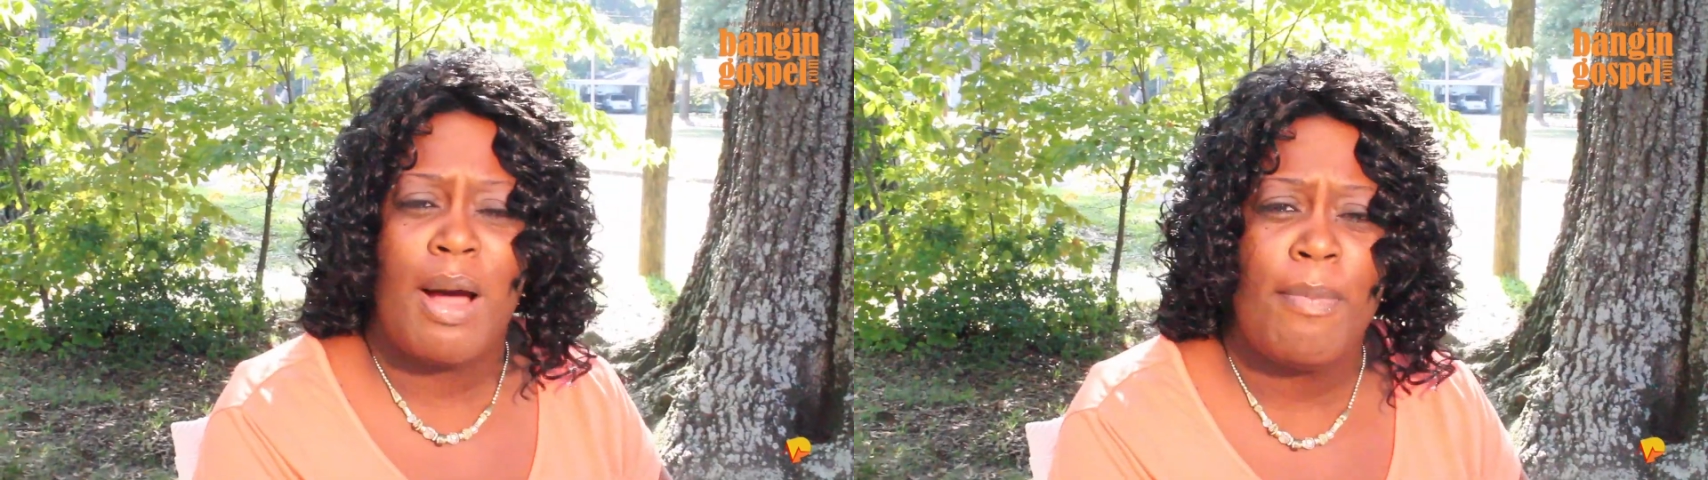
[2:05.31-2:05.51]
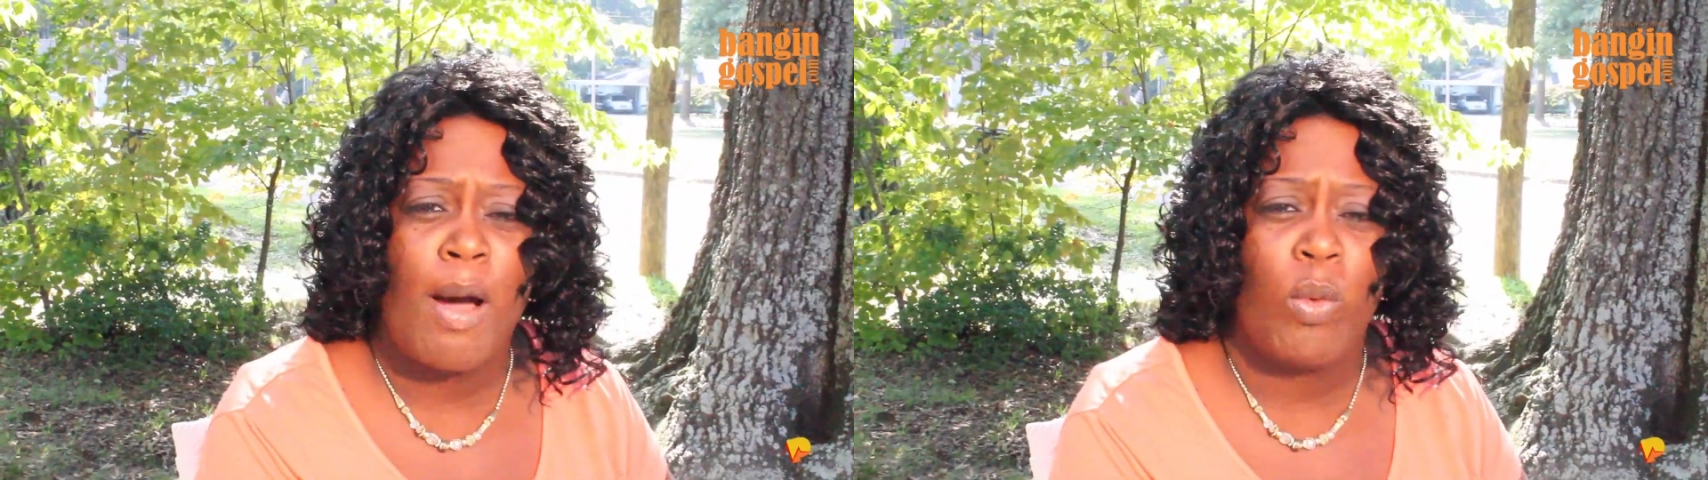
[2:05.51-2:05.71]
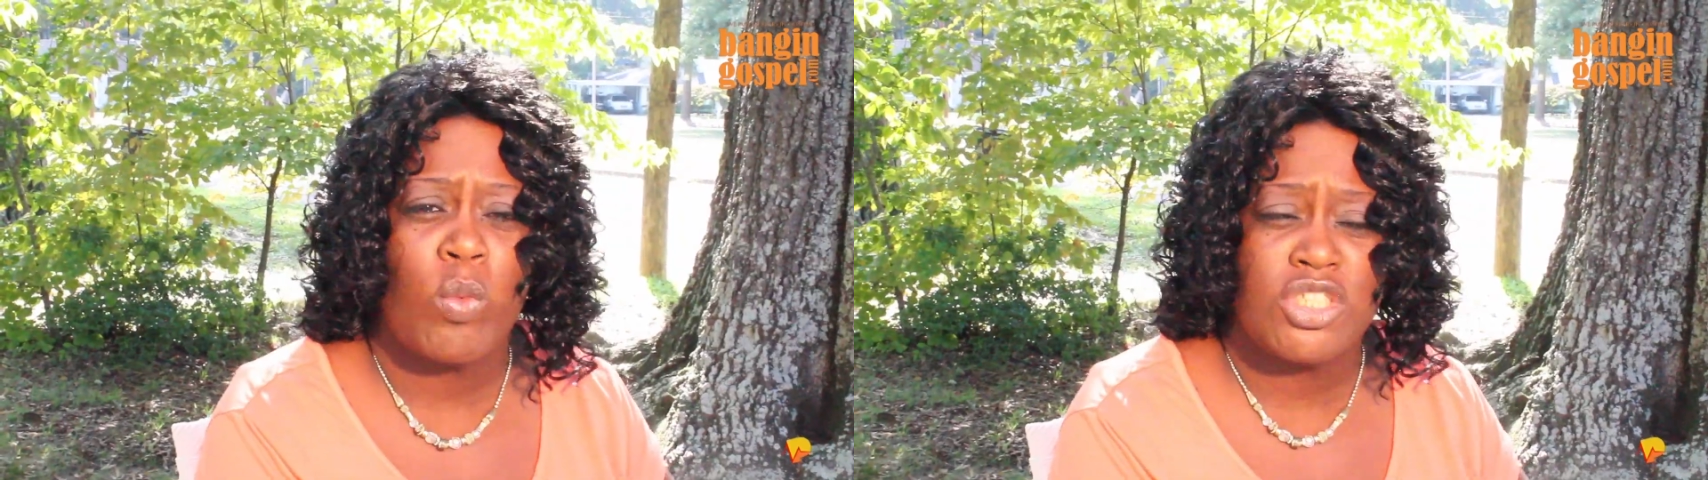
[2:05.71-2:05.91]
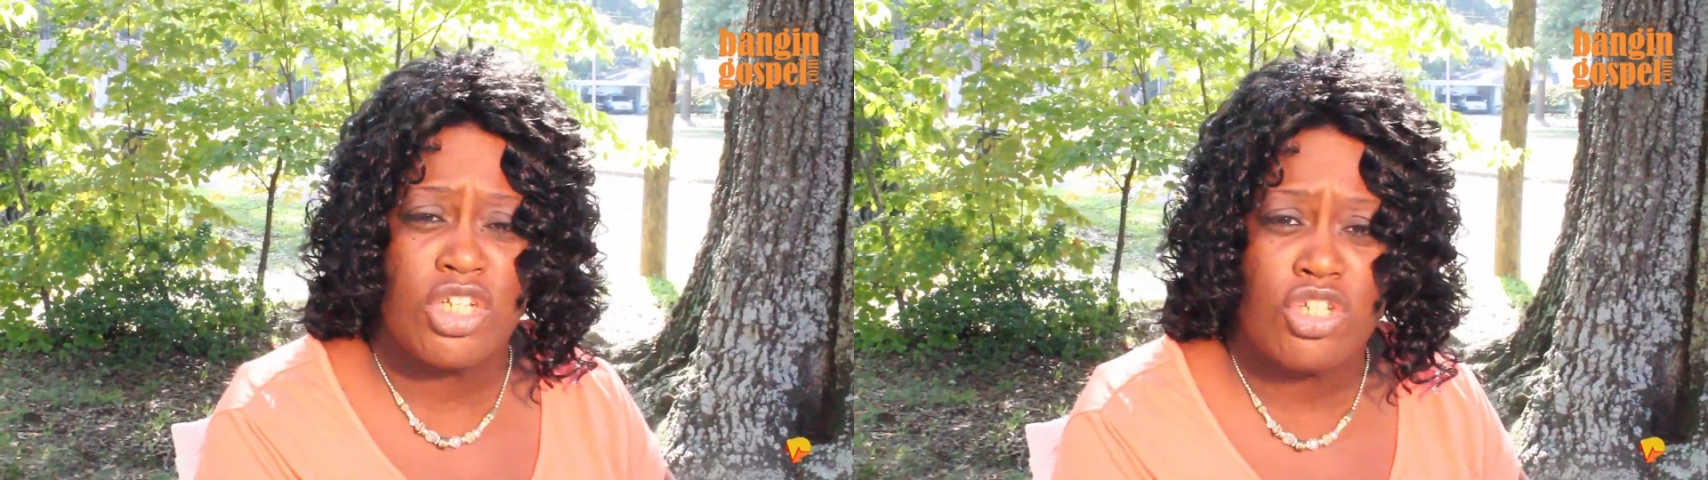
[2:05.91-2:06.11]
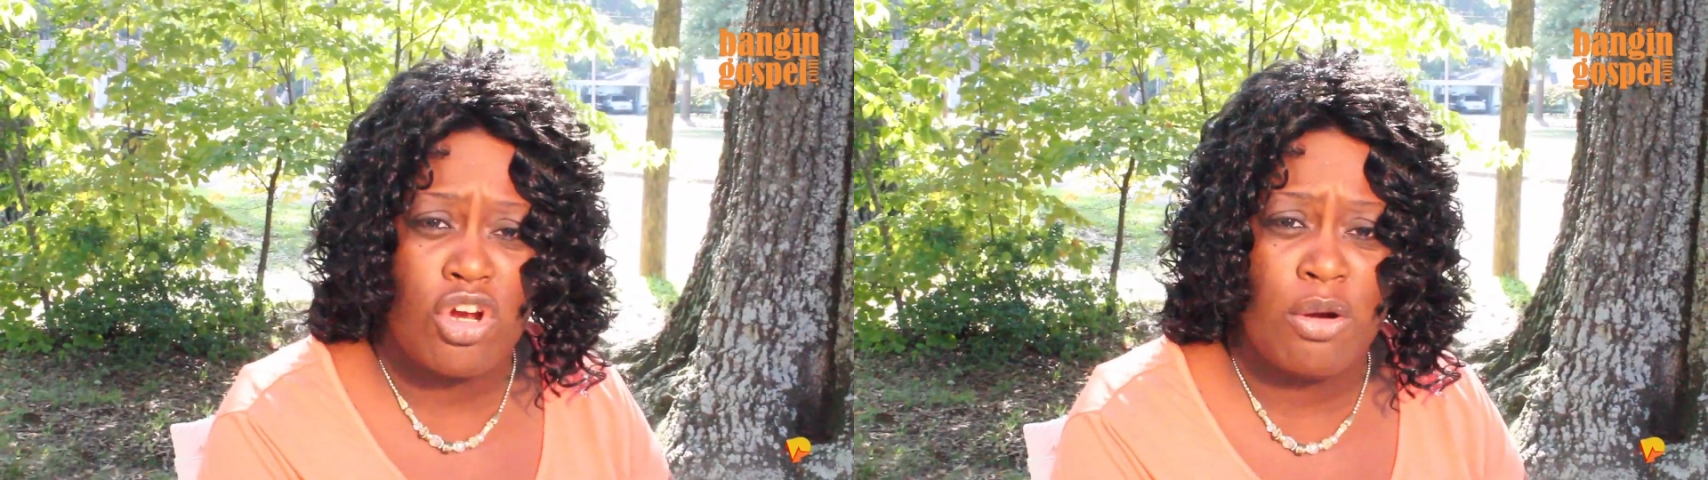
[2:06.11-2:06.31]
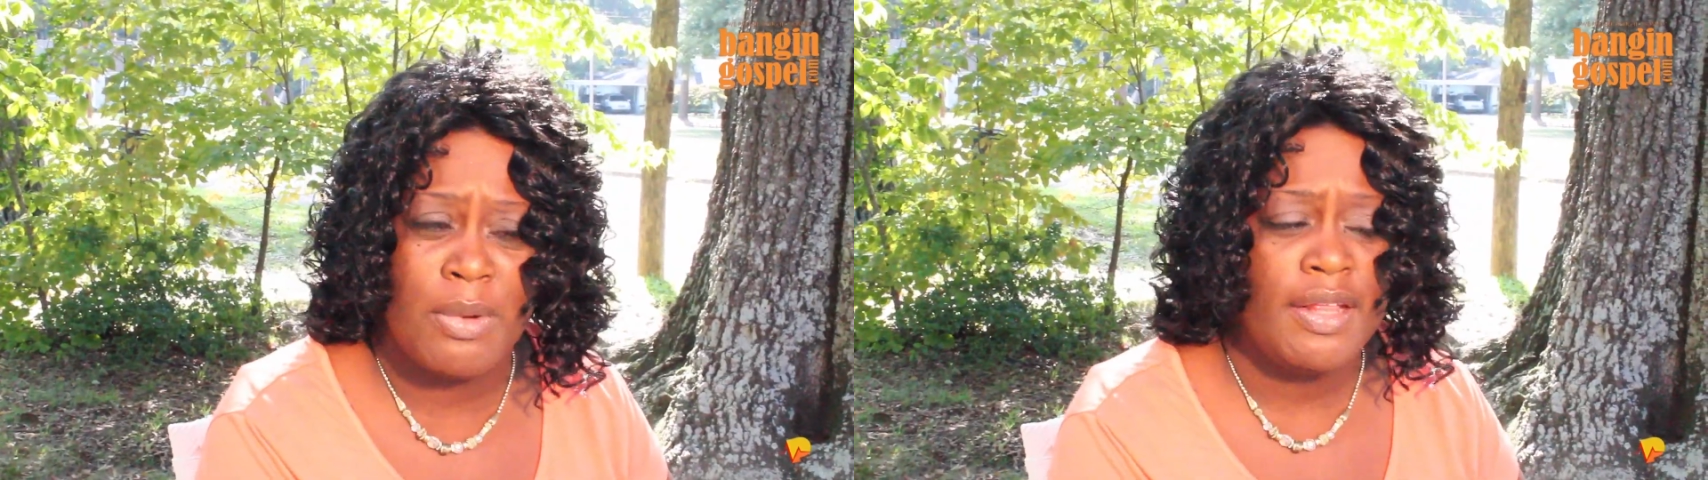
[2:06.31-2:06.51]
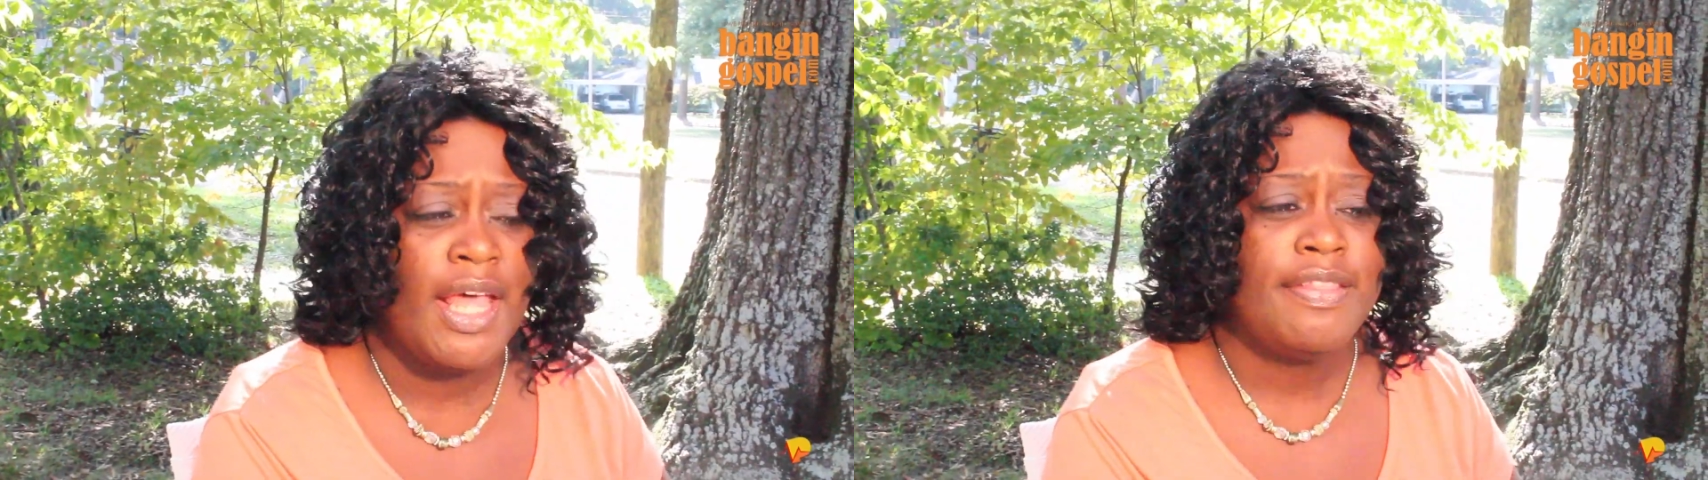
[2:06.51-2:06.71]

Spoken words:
my mama was determined